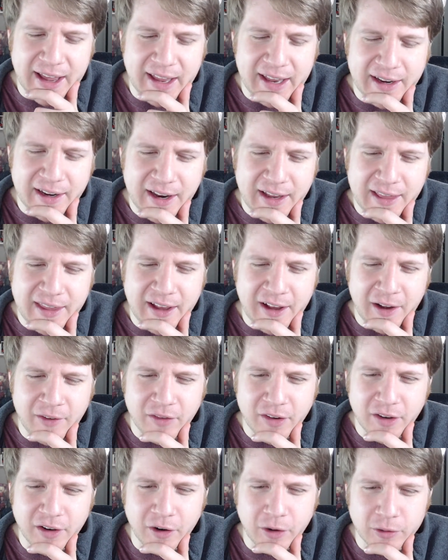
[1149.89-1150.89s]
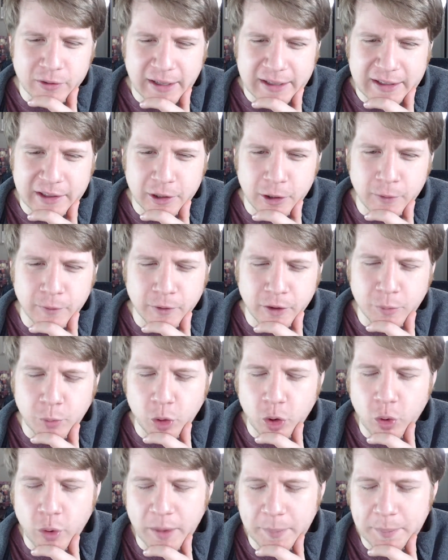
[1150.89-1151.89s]
And they have their own like little verbal
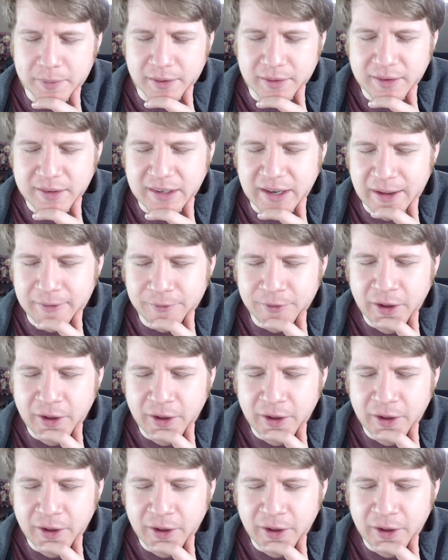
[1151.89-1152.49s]
quips and stuff